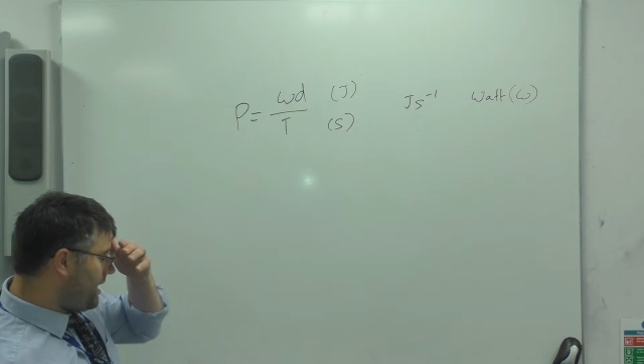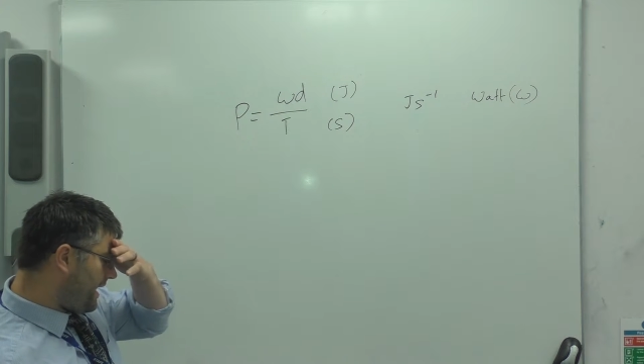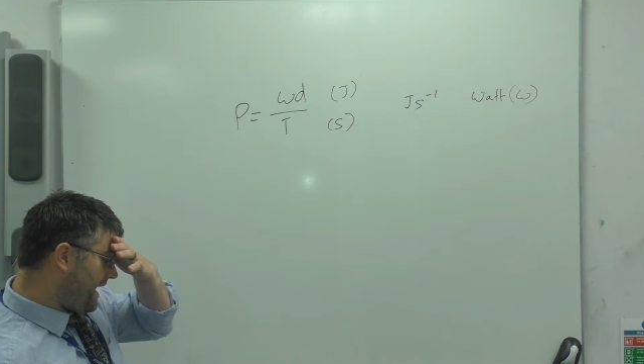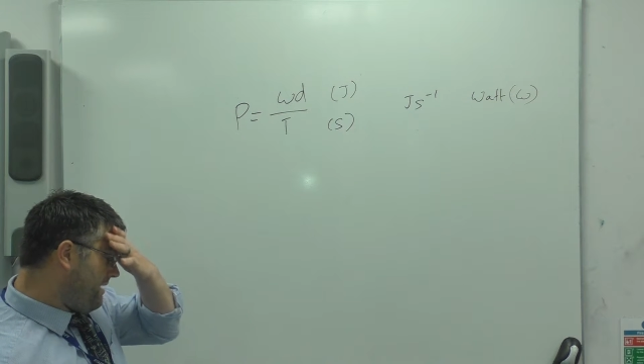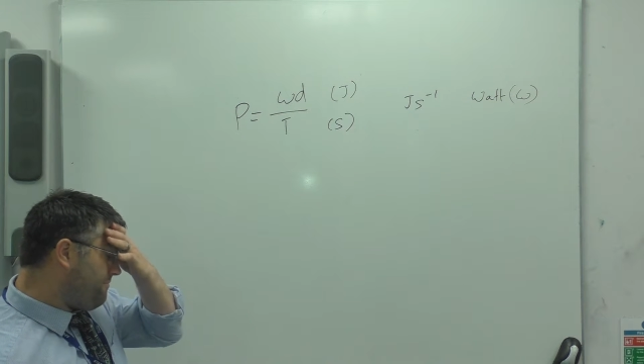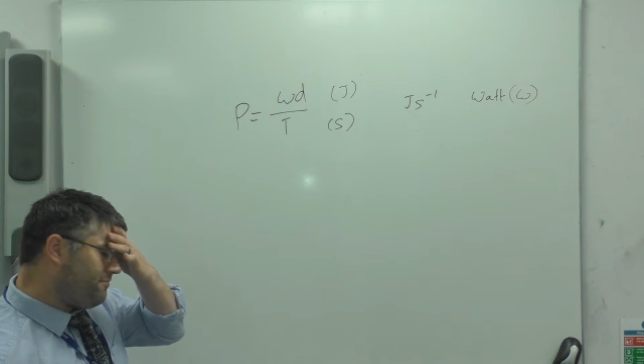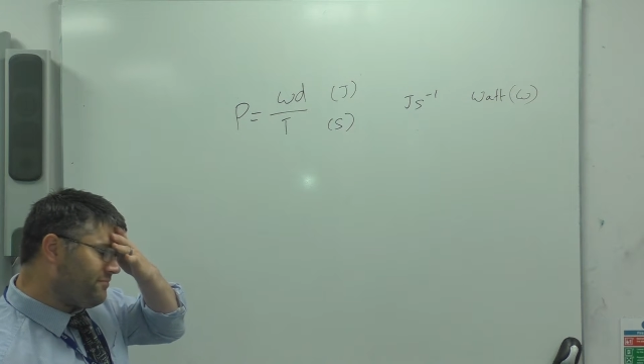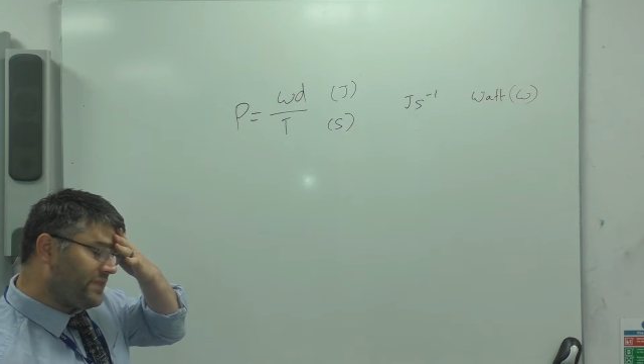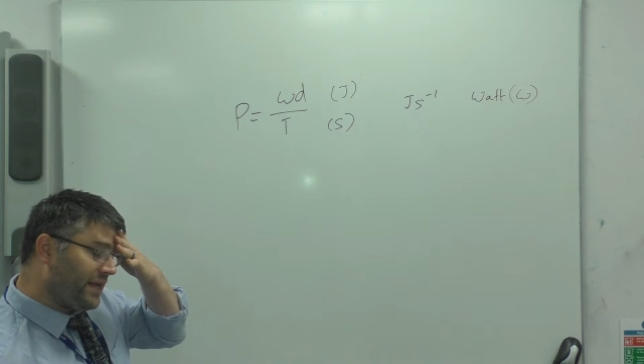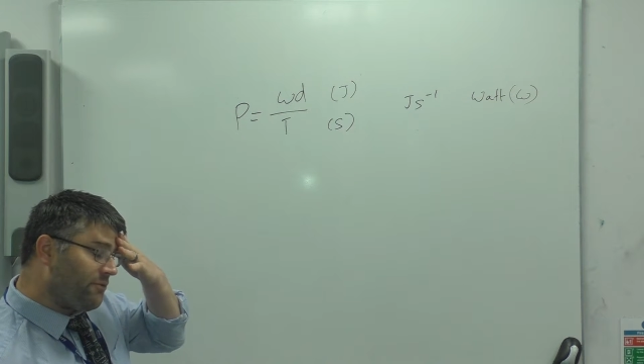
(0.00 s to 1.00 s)

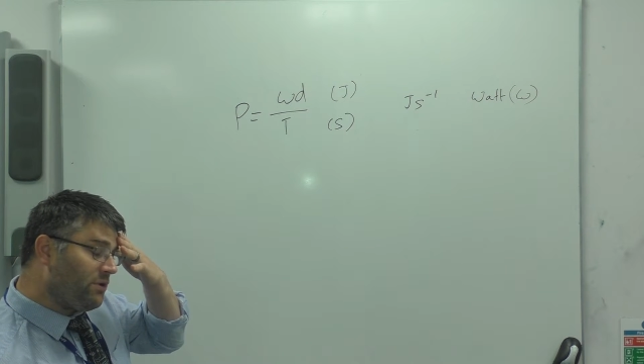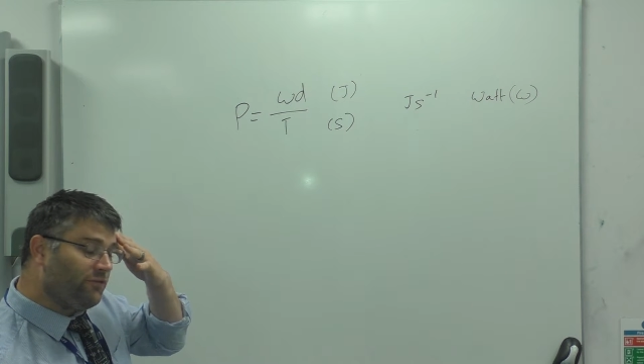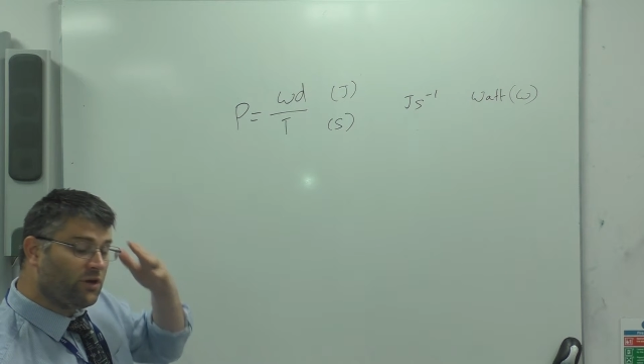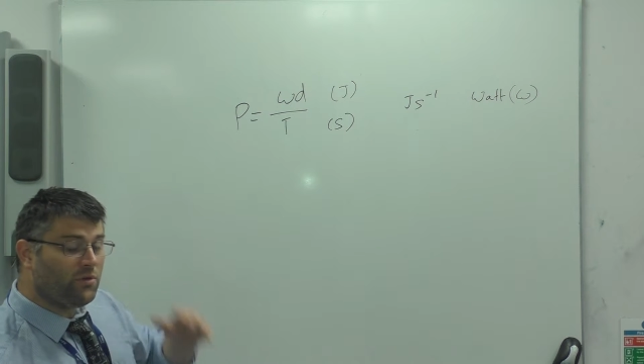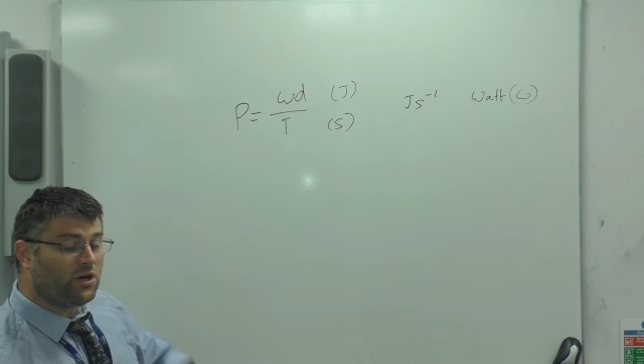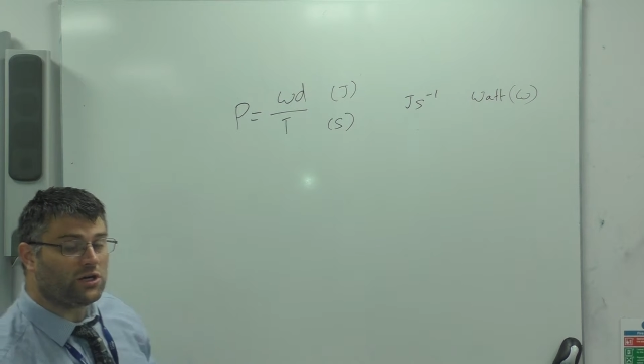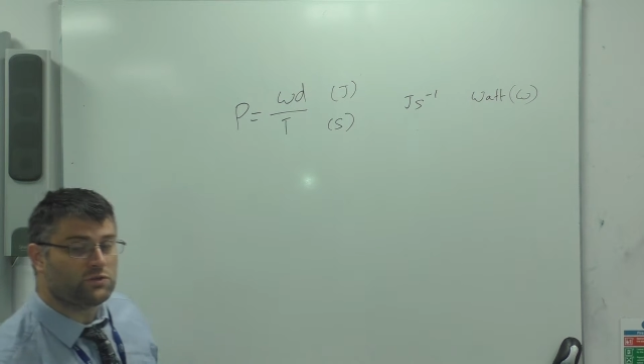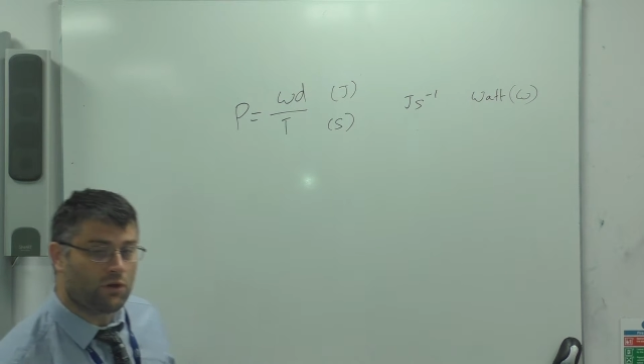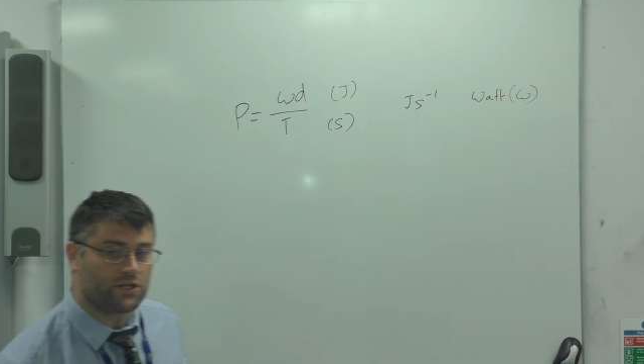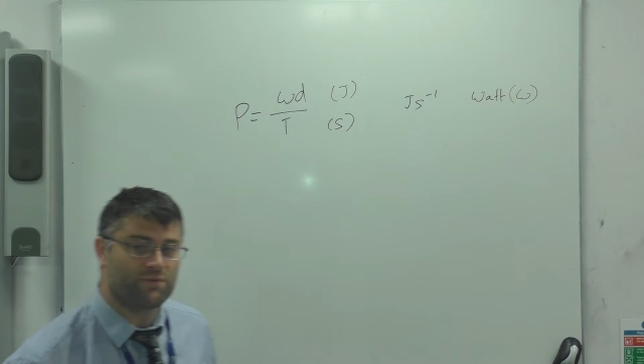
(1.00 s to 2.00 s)
Now you will have come
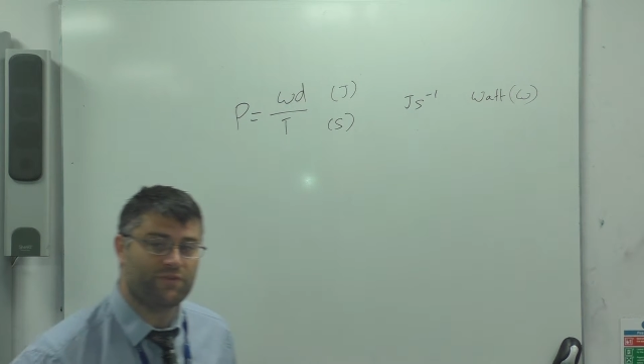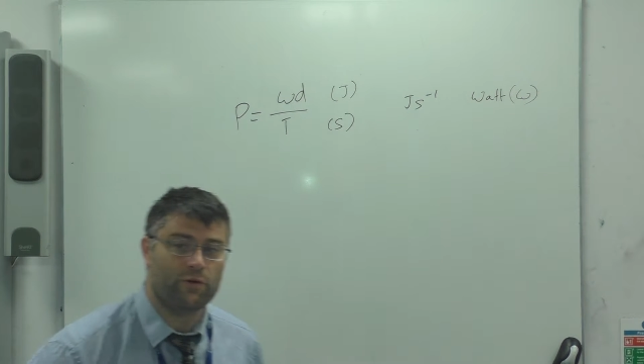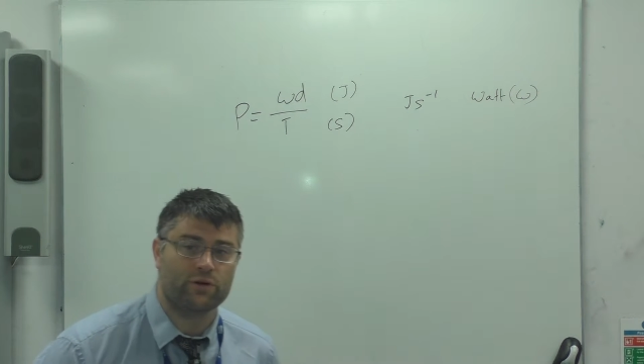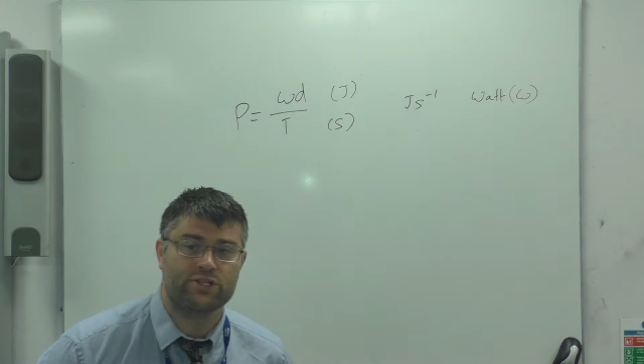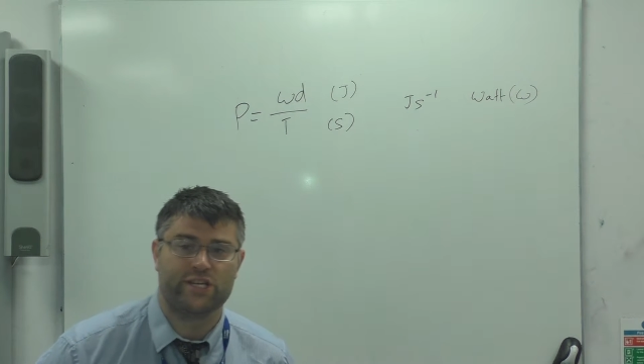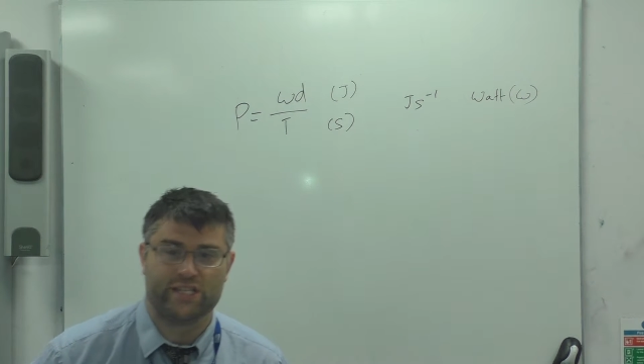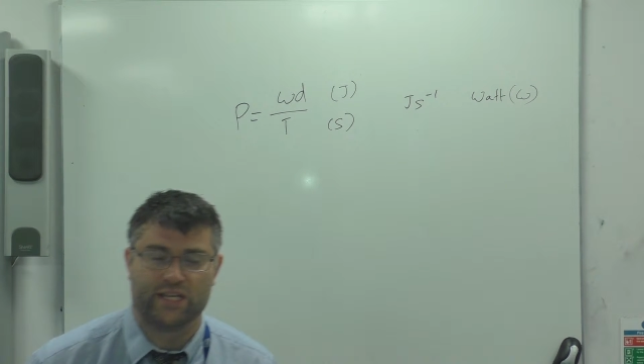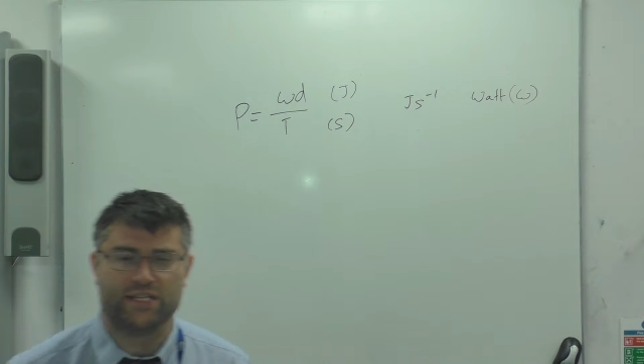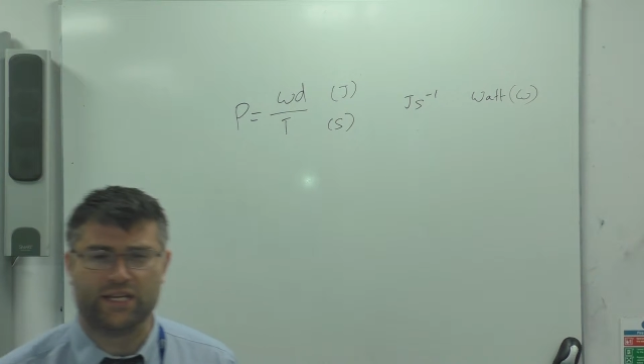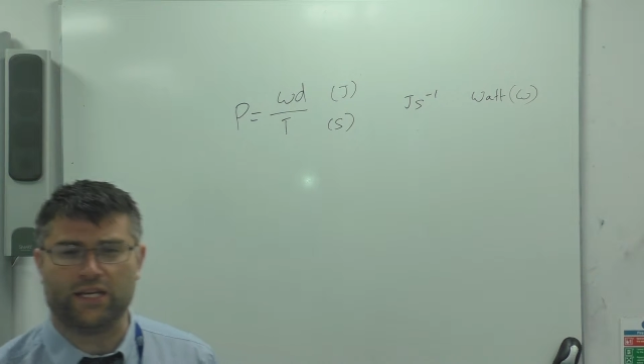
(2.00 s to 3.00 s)
across watts before at
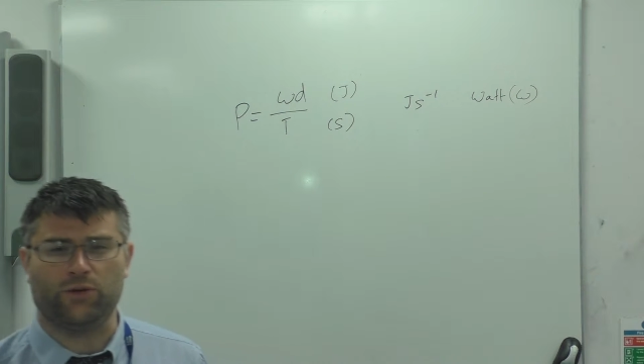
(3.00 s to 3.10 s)
GCSE,